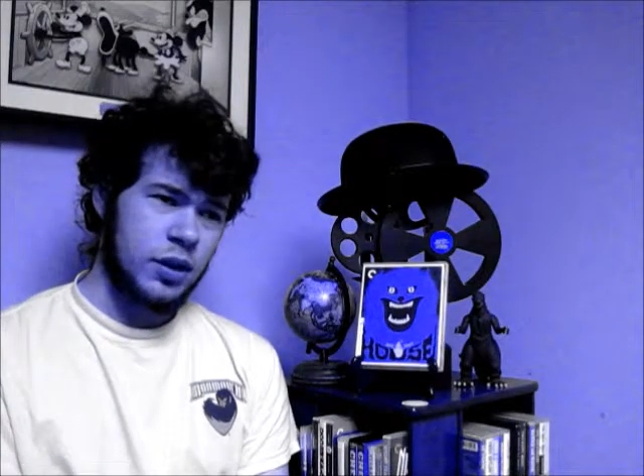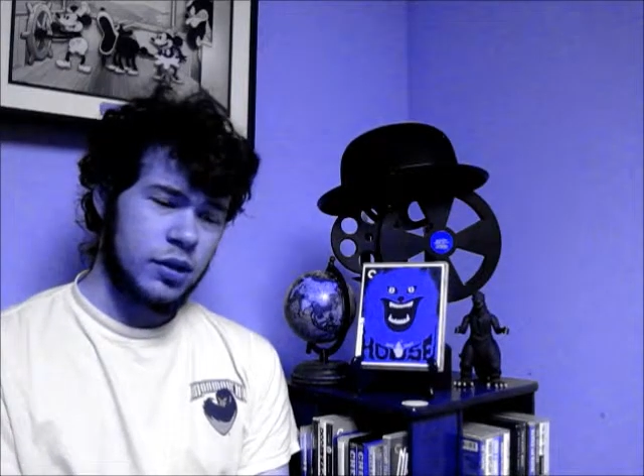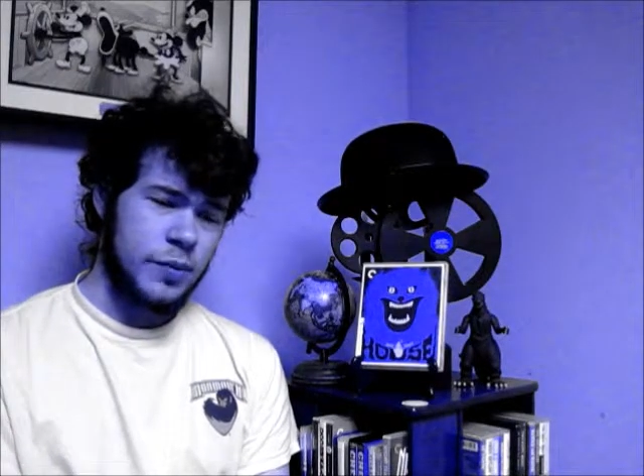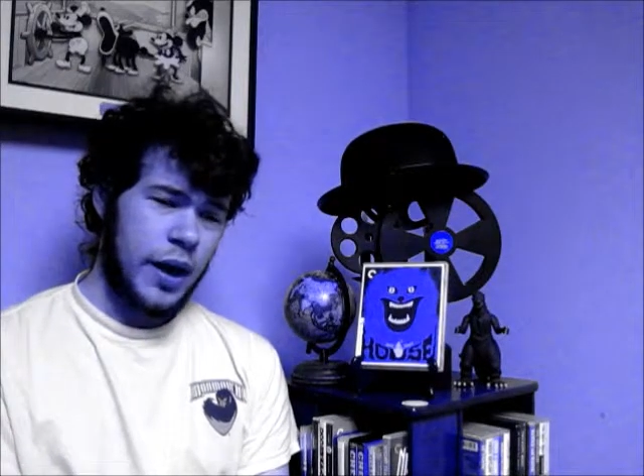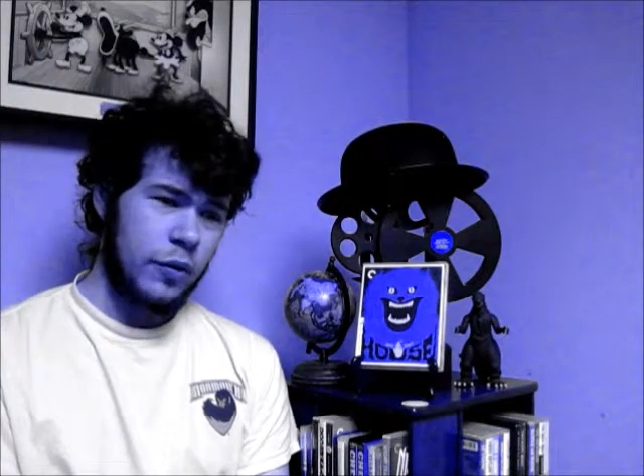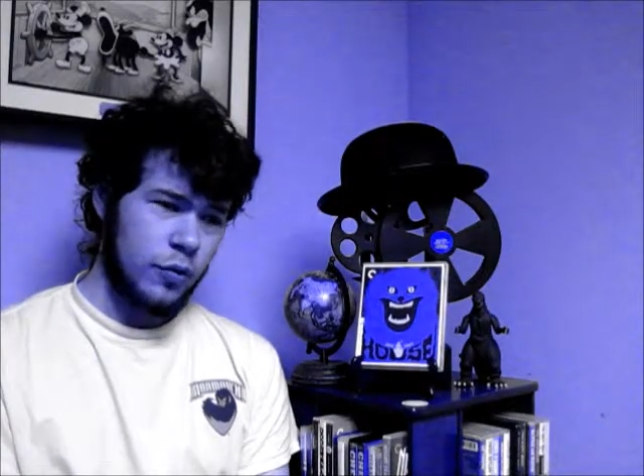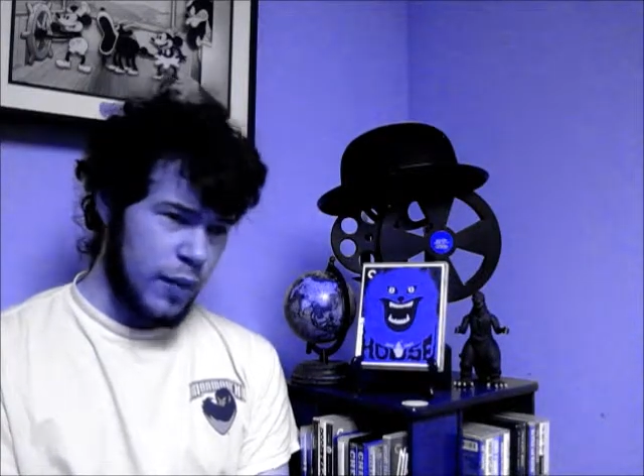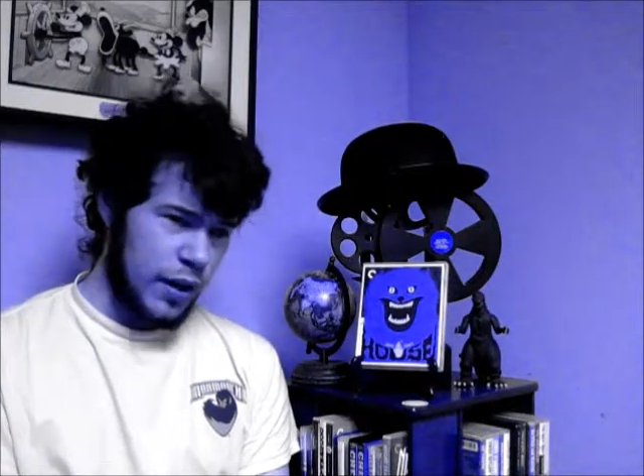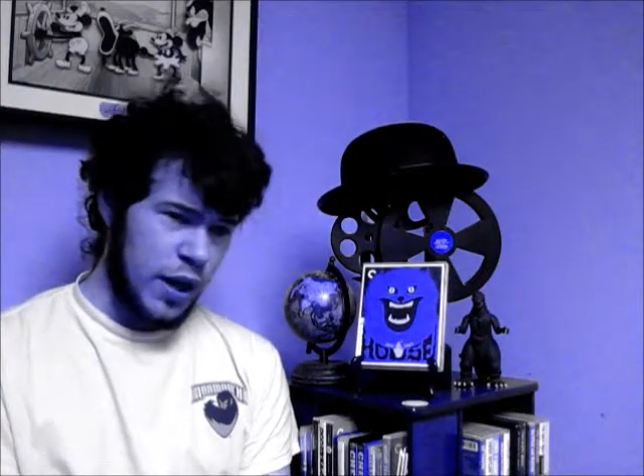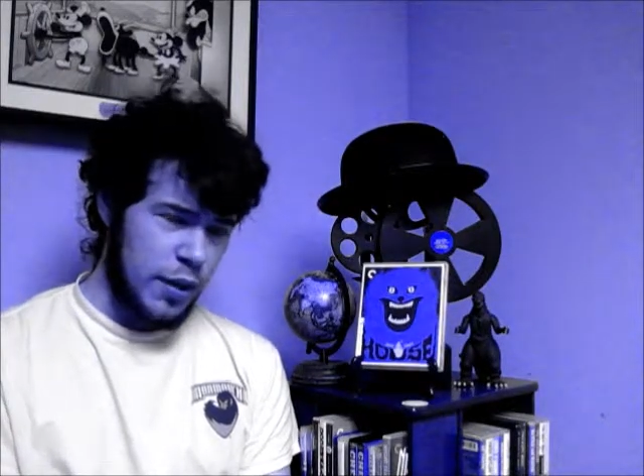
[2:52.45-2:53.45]
talks about how he
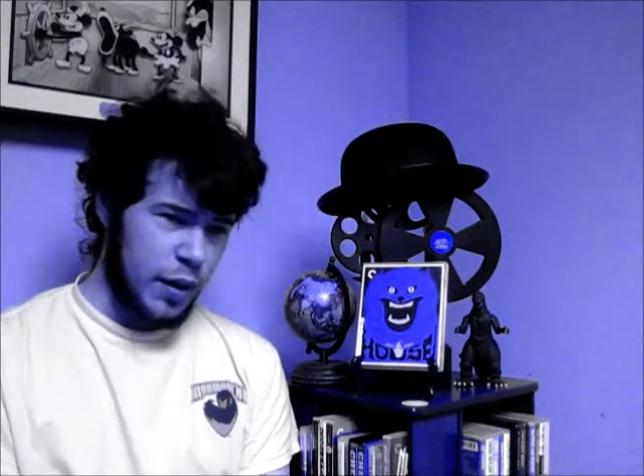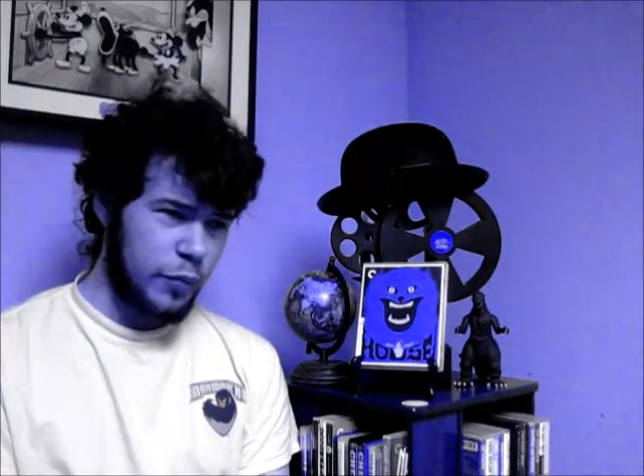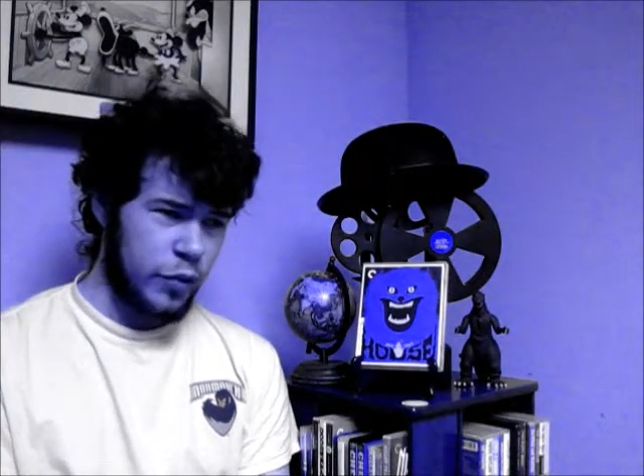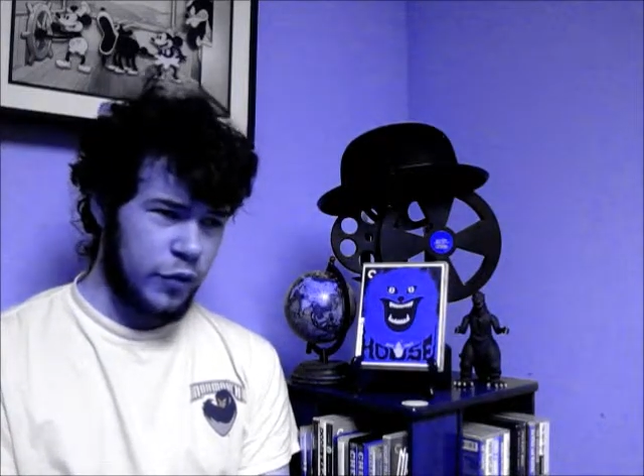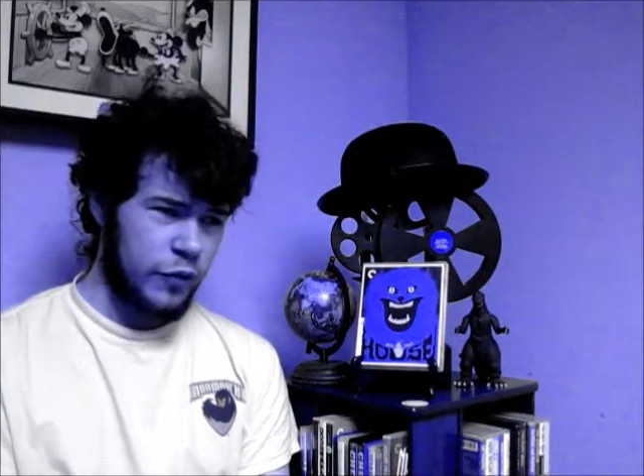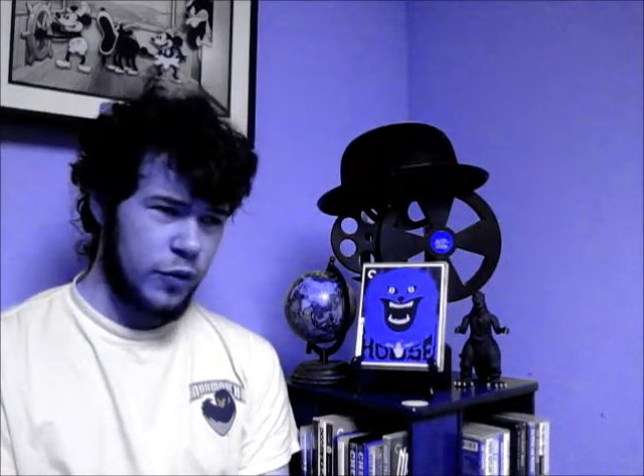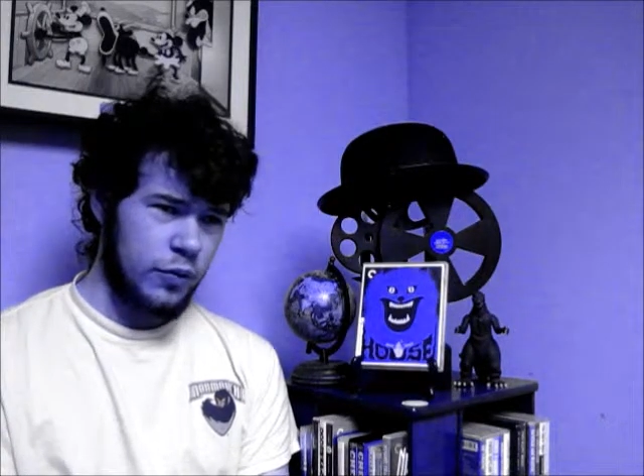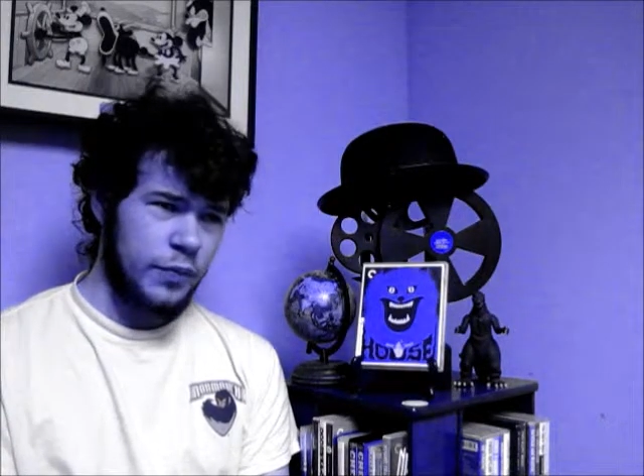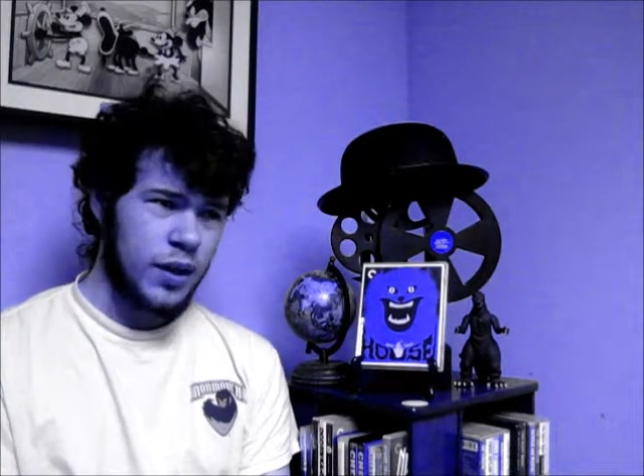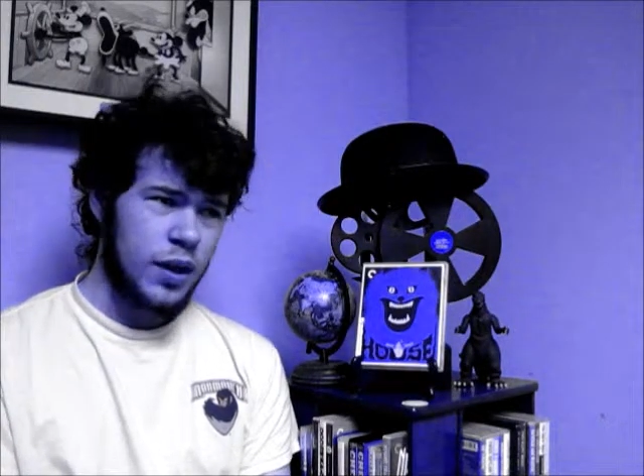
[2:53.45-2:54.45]
came up with the film.